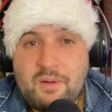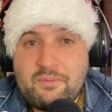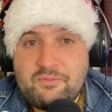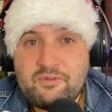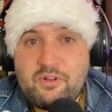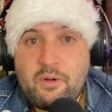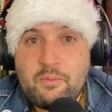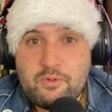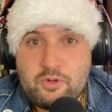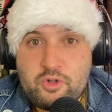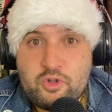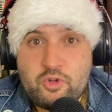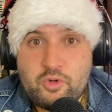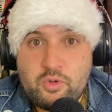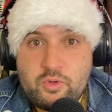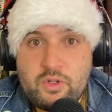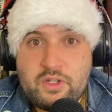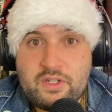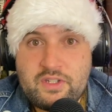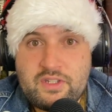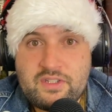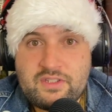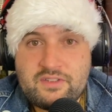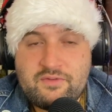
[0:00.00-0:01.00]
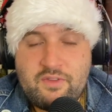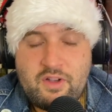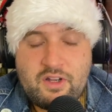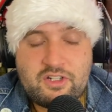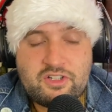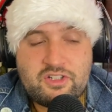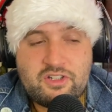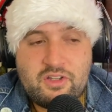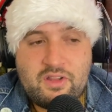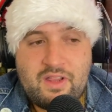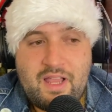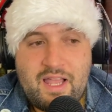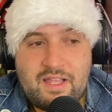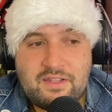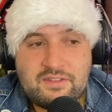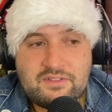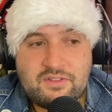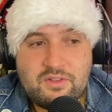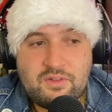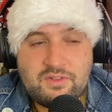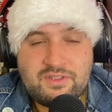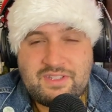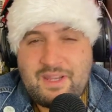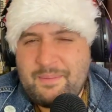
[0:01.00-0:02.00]
come from truly dysfunctional
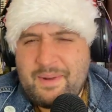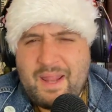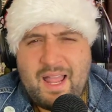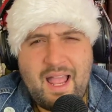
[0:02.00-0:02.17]
households.